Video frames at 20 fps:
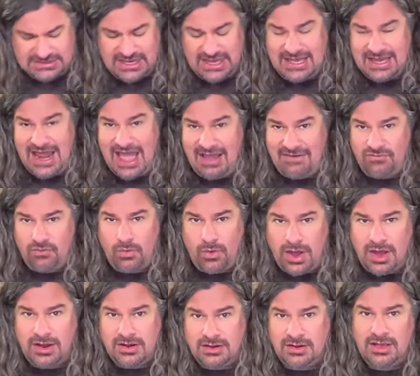I can have
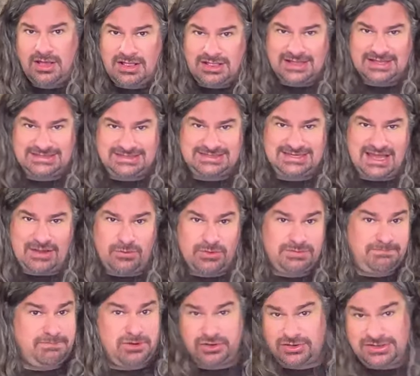one, let's say,
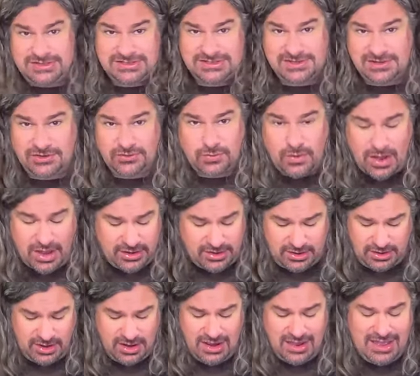with pure distilled
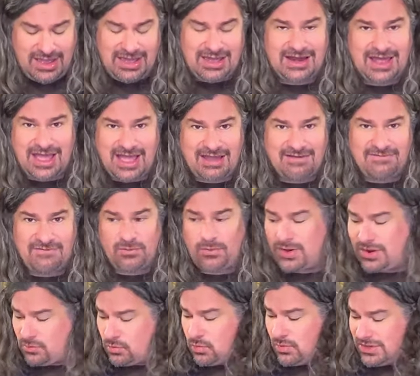water, and I have
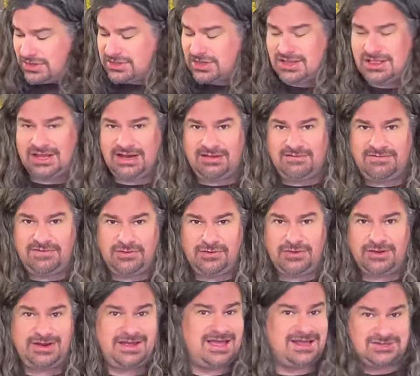one with the cleaning
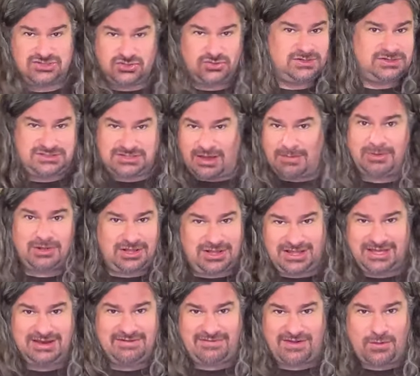fluid and do a double
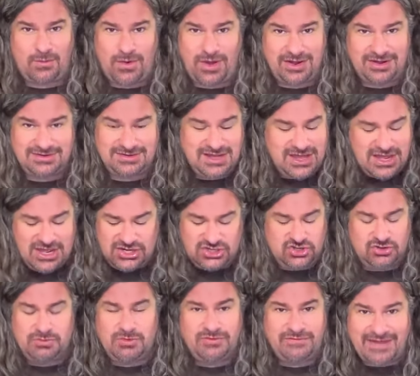clean if I wanted
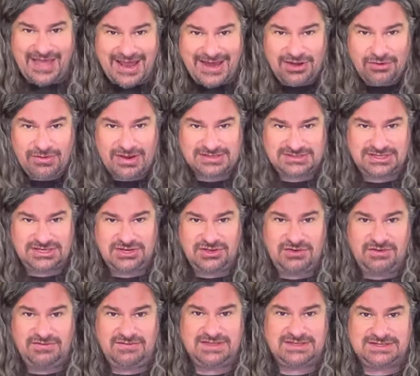to remove any
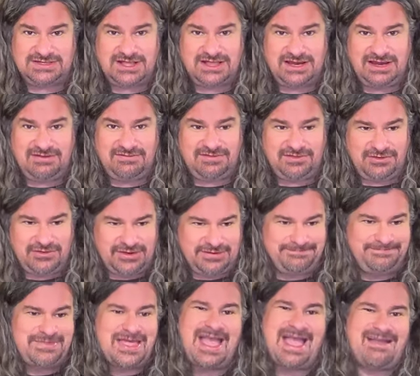residue of this cleaning
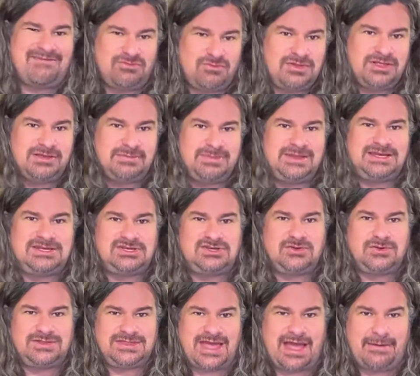fluid. I haven't really been
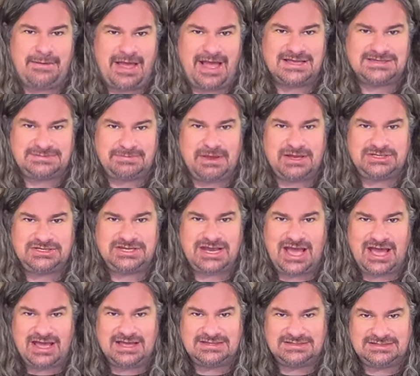doing that as much
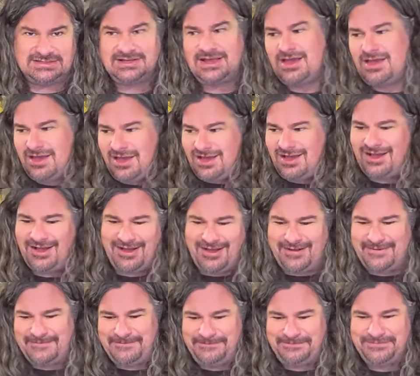as
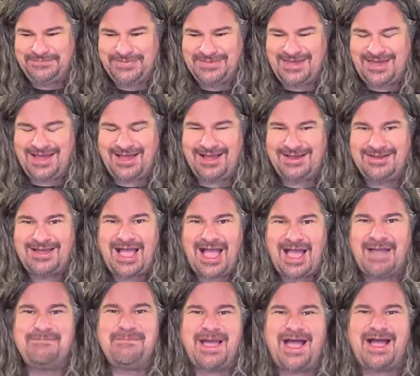um, uh,
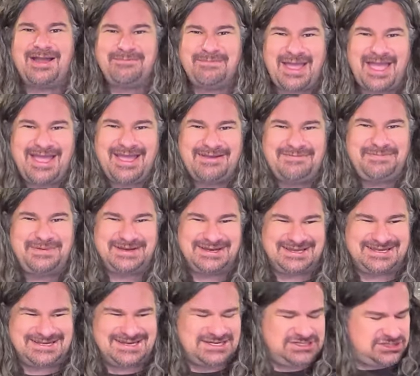I, I, may have been
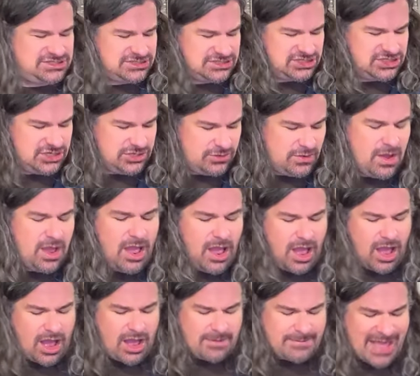conditioned to do.
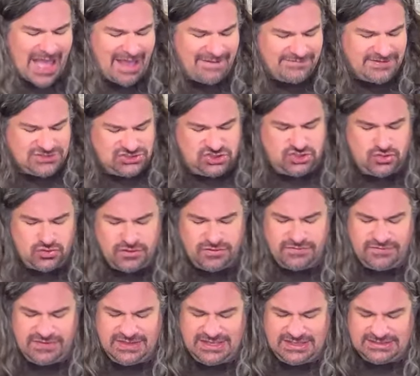Um, having two
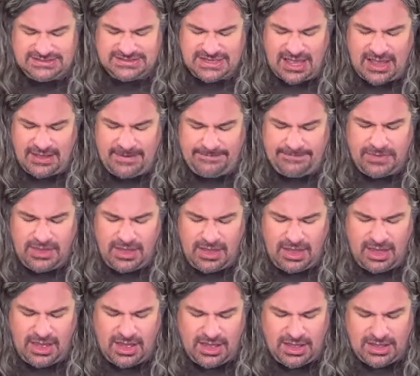of these um,
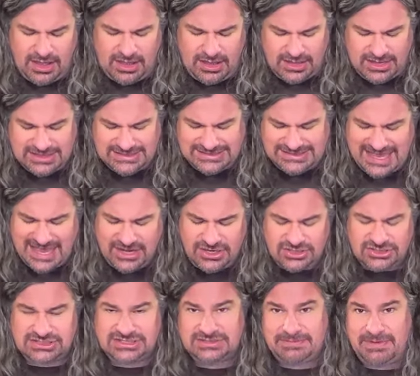uh,
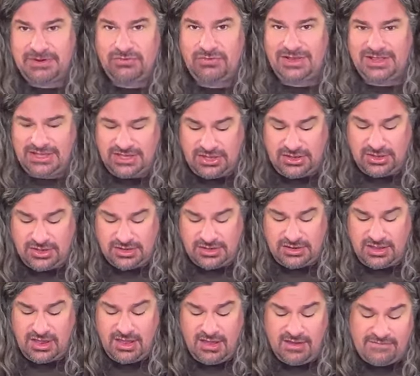containers has been really
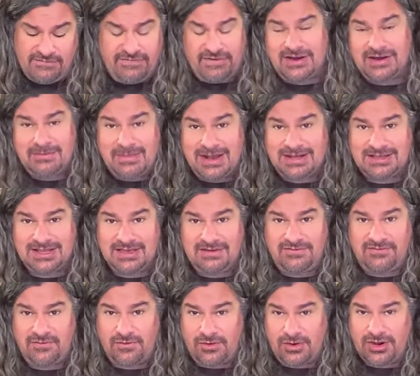good, fundamentally
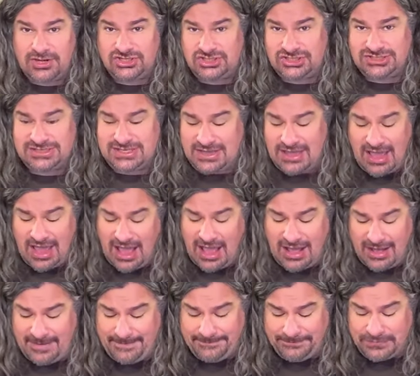for just
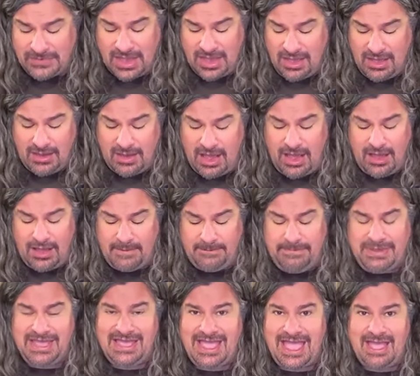um, uh,
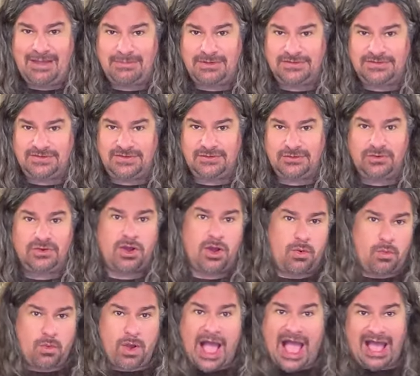being able
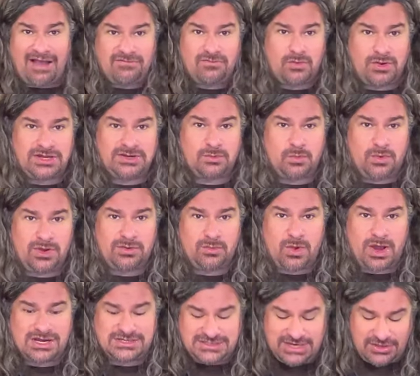to have what one
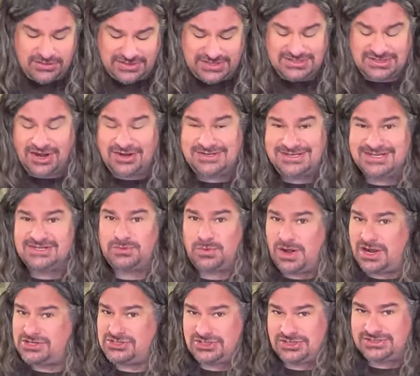wash out. These are
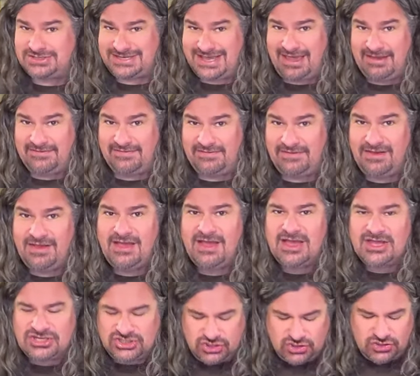dishwasher safe,
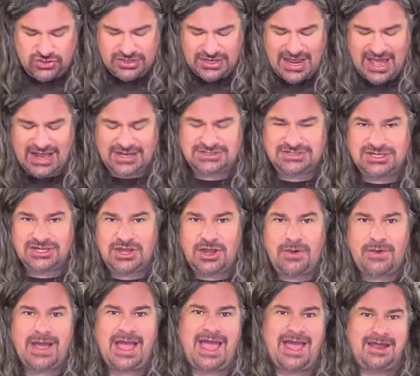so you can actually
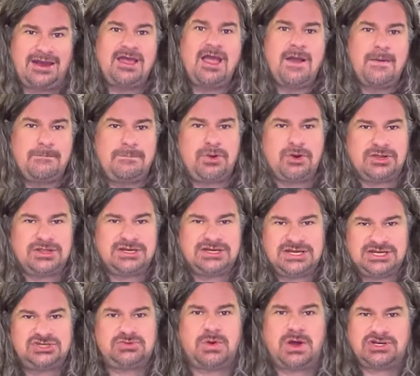go ahead, put in the
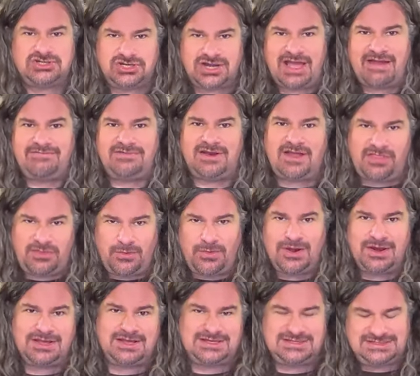dishwasher, and have another
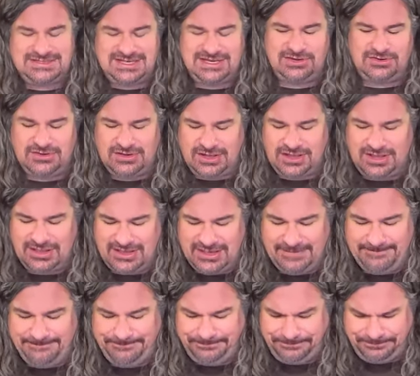one and continue to clean.